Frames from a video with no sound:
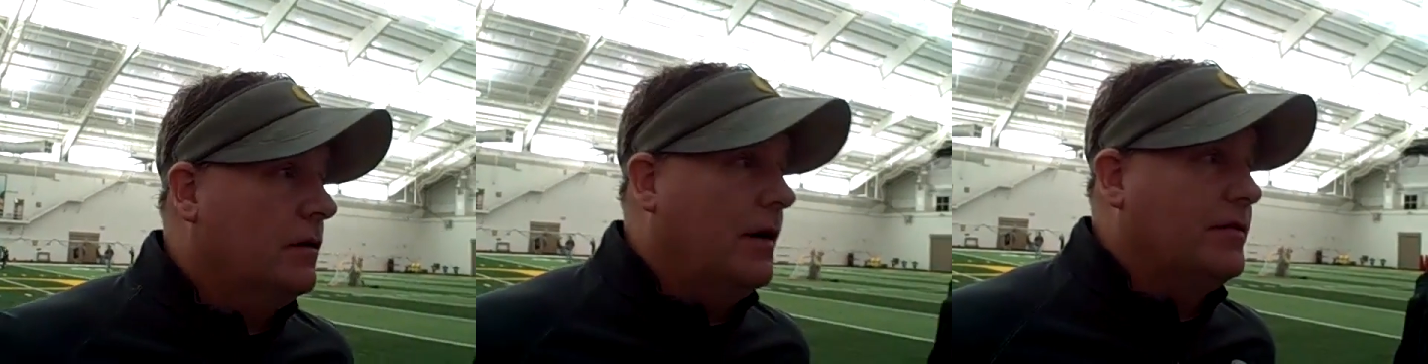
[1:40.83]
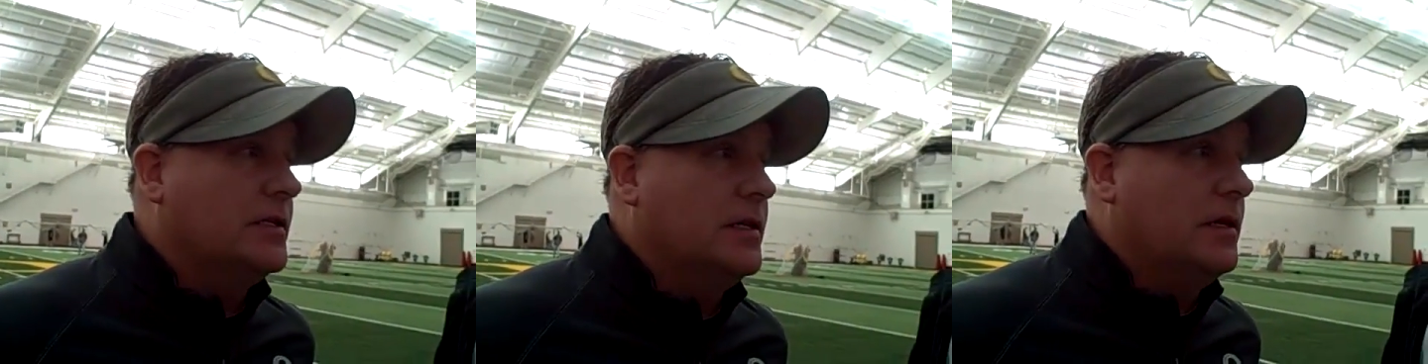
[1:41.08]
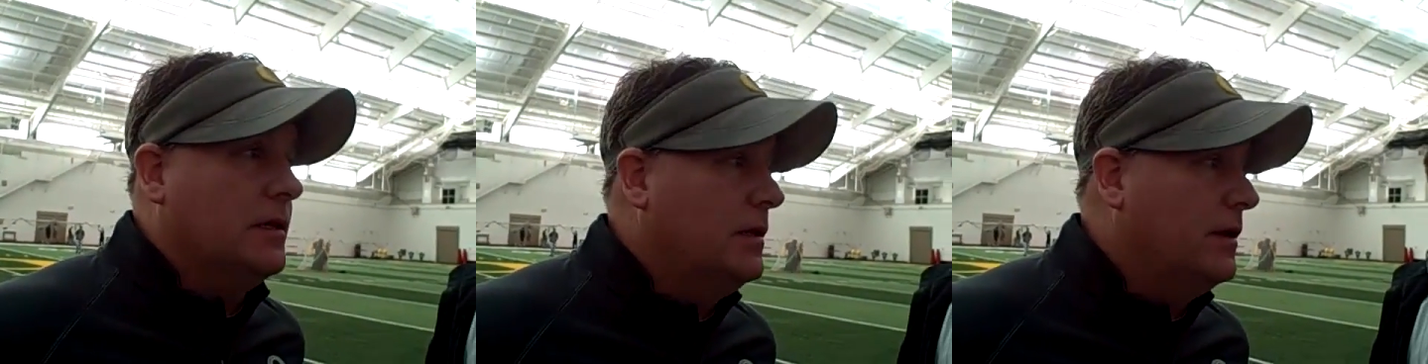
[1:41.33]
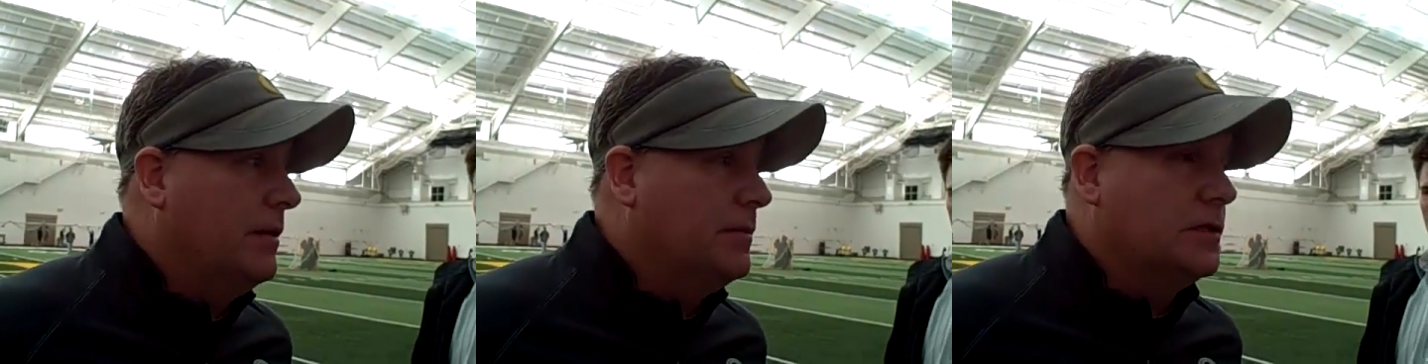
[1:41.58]
Obviously
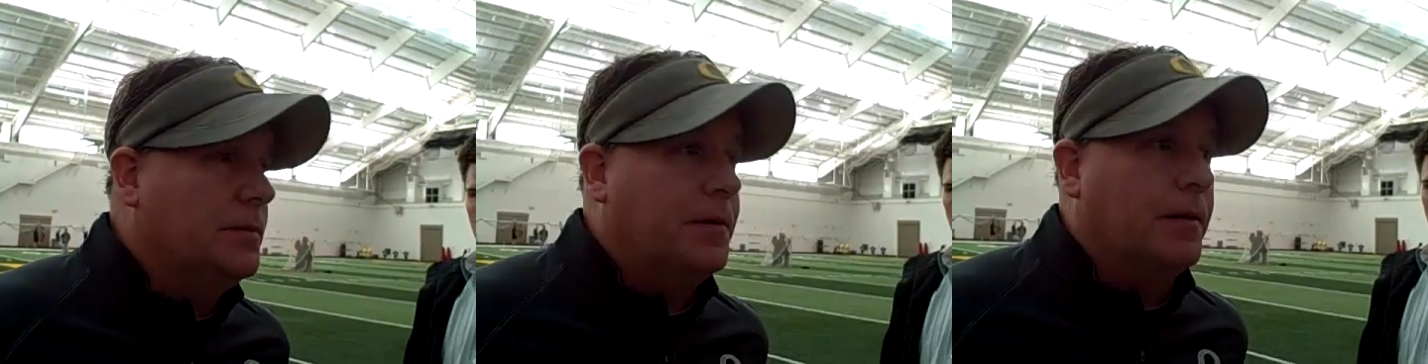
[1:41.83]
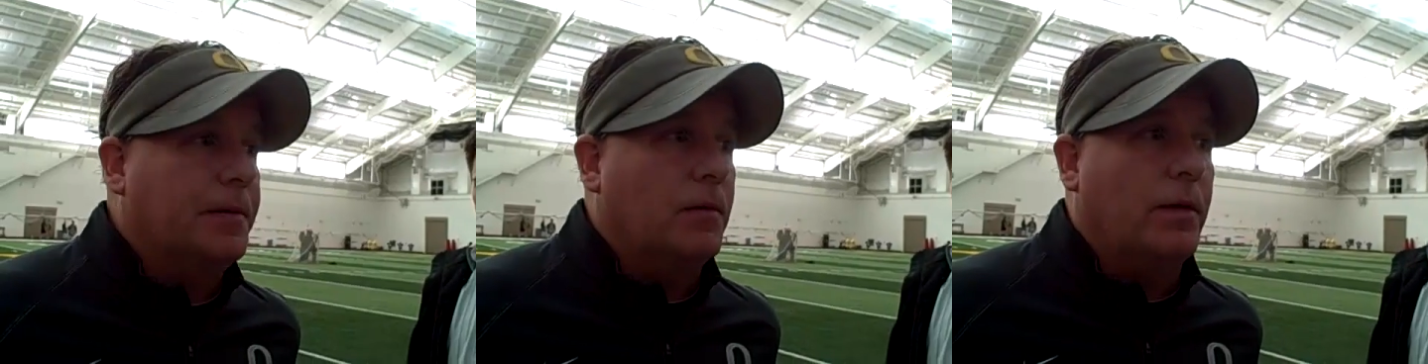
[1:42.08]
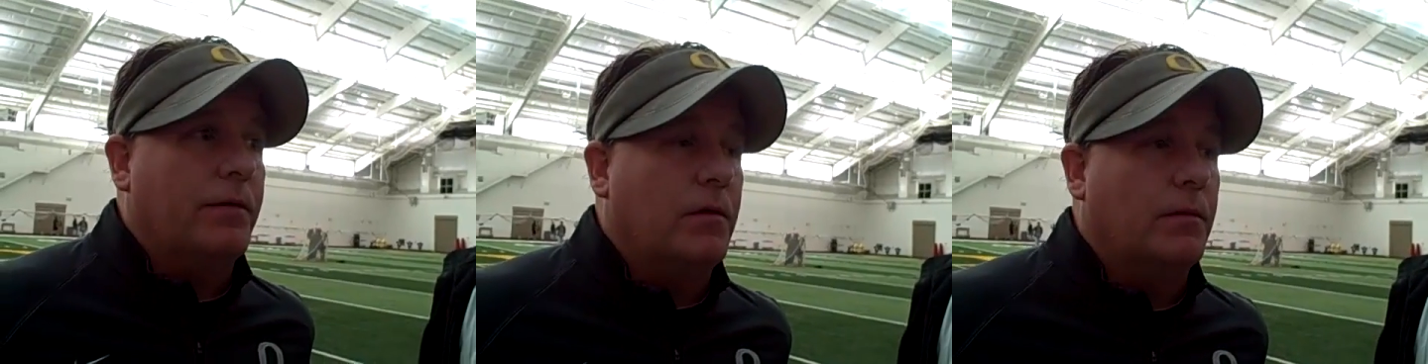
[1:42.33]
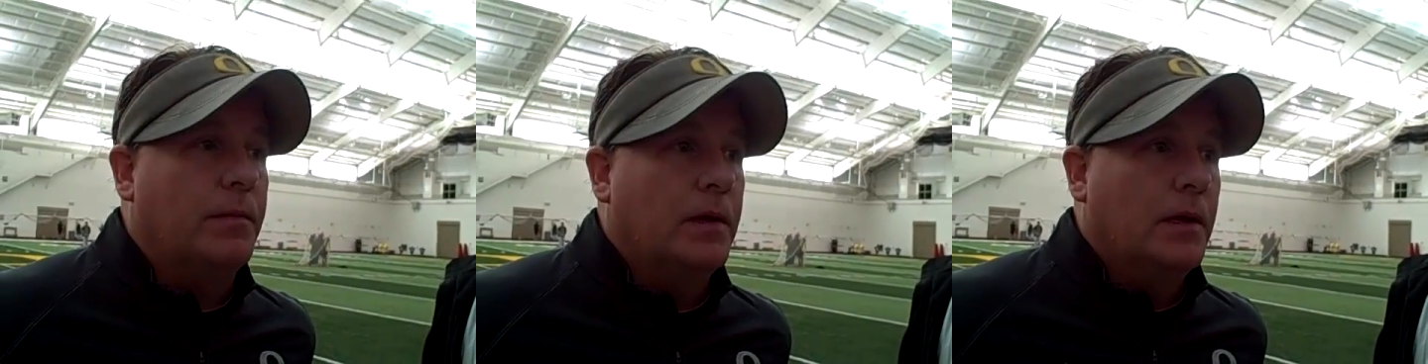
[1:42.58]
the numbers he put up in the weight
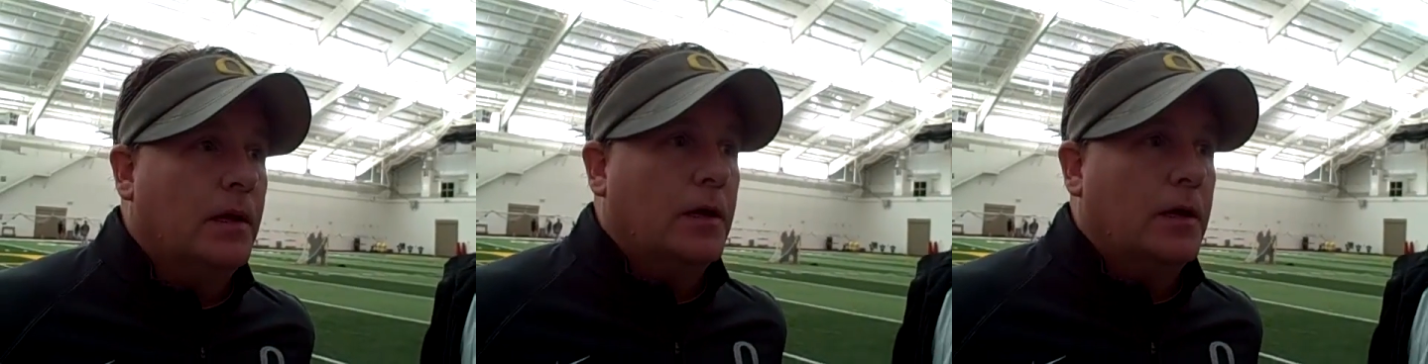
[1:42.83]
room,